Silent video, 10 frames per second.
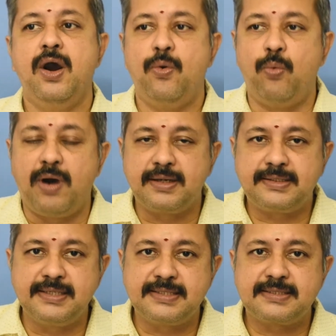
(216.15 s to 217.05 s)
What
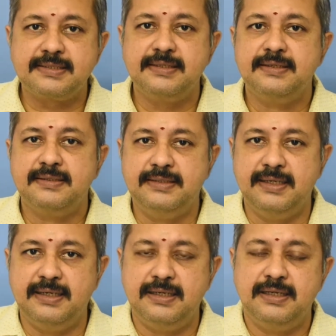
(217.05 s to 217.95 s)
is
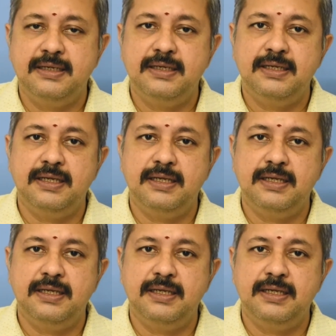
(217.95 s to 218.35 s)
the